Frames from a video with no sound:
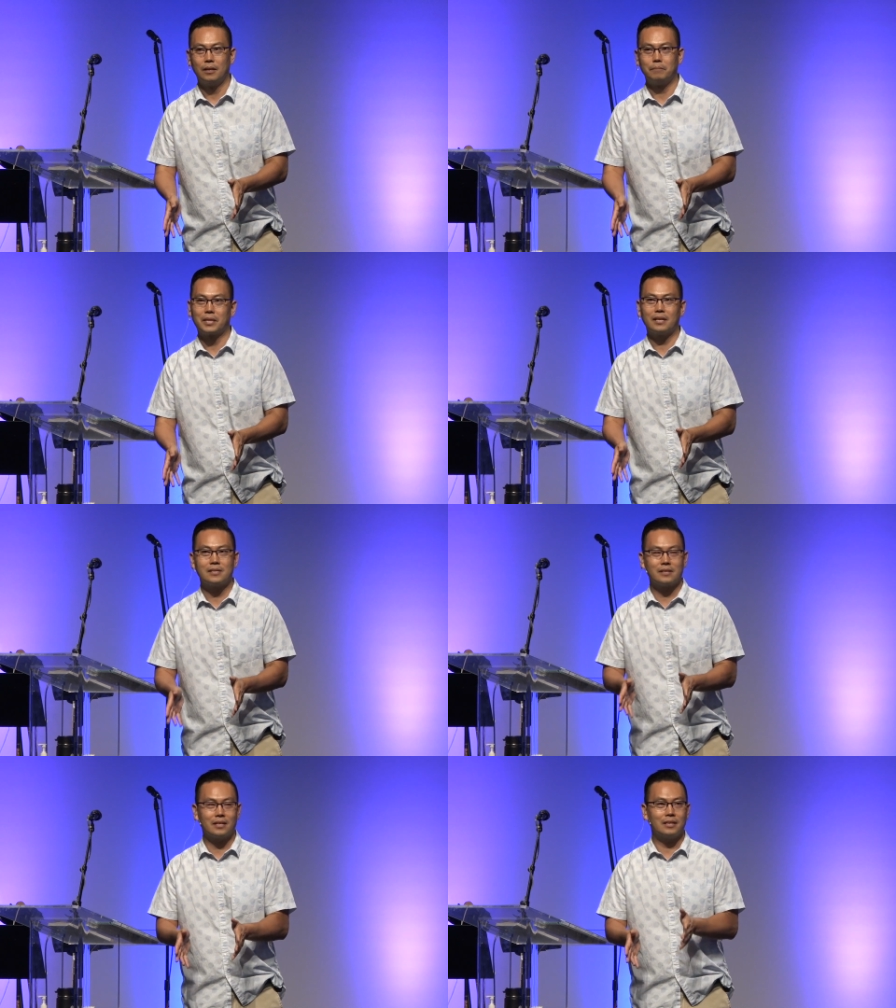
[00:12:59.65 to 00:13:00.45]

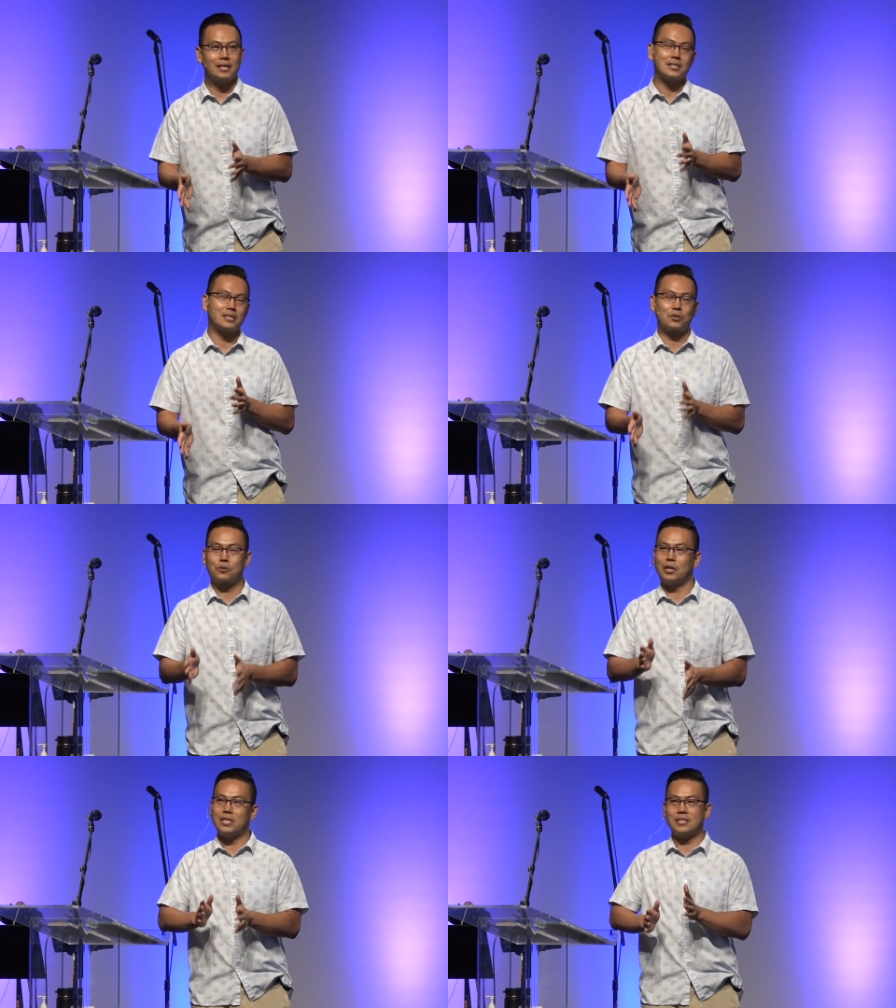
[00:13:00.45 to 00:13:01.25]
Because again, as, as
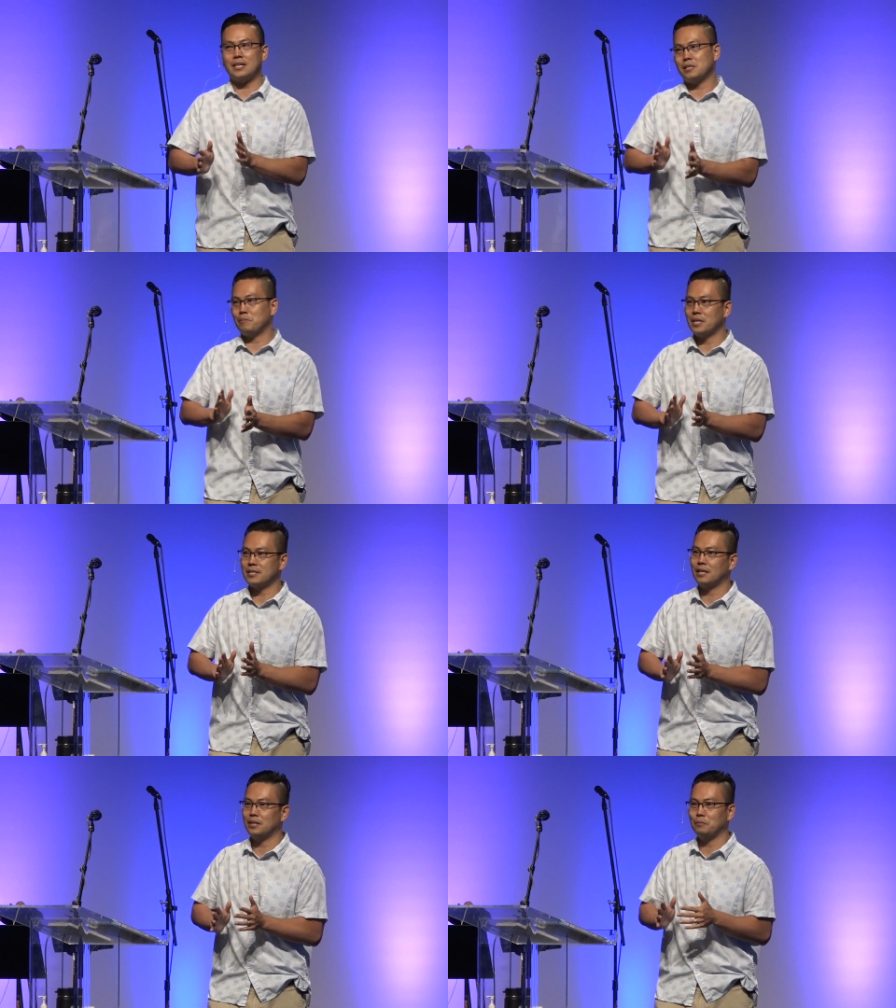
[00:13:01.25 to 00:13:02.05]
crazy as it may sound,